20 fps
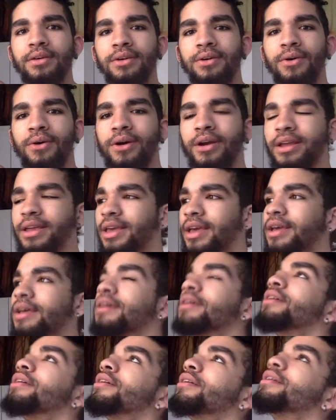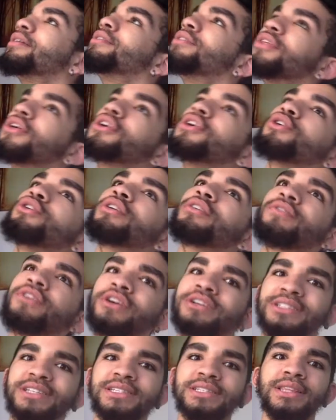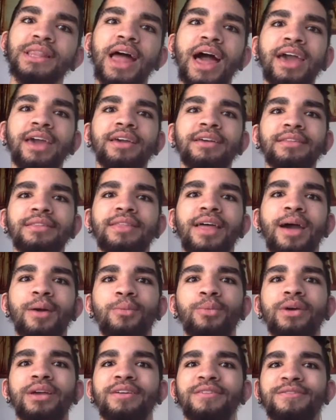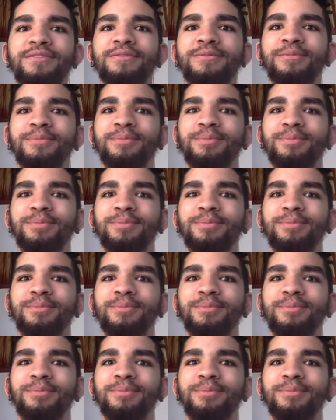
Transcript: or get the universe's light that we've